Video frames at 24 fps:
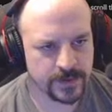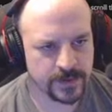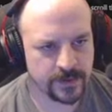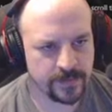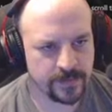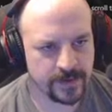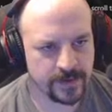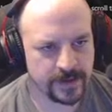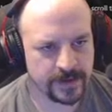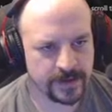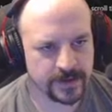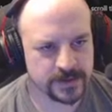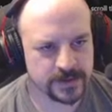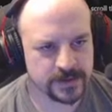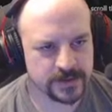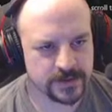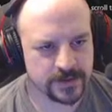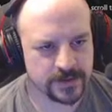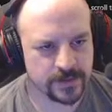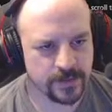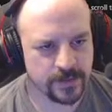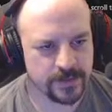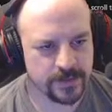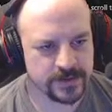Right, because
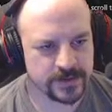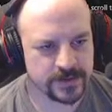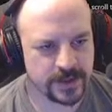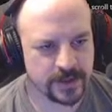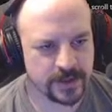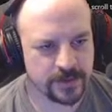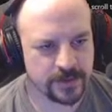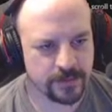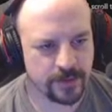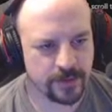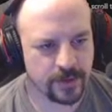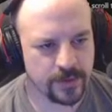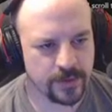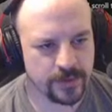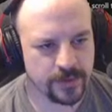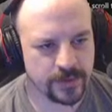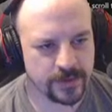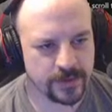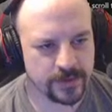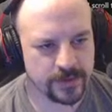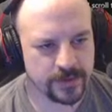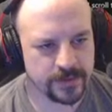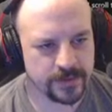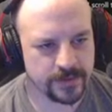the ones that are
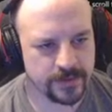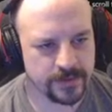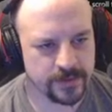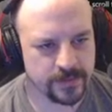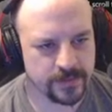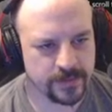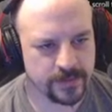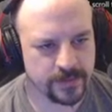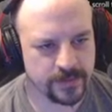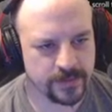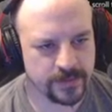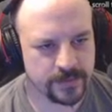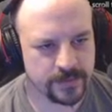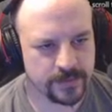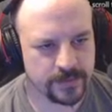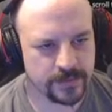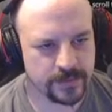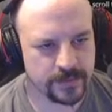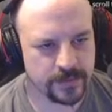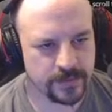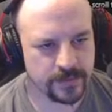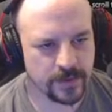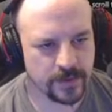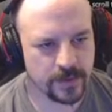broken
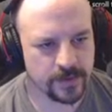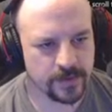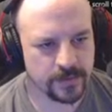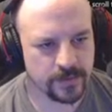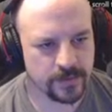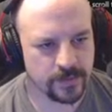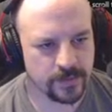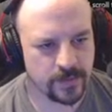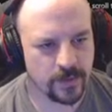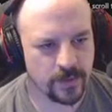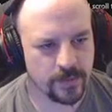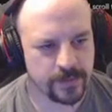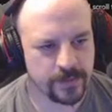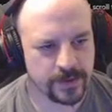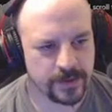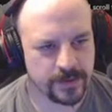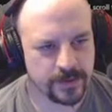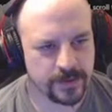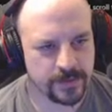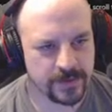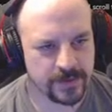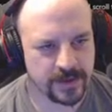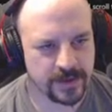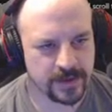won't be
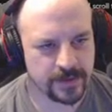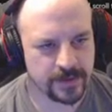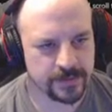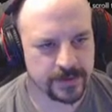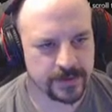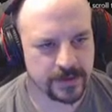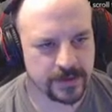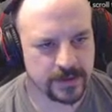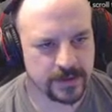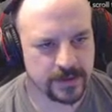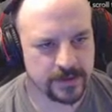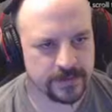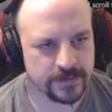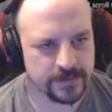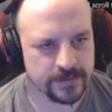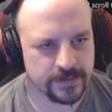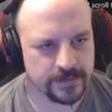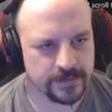being updated.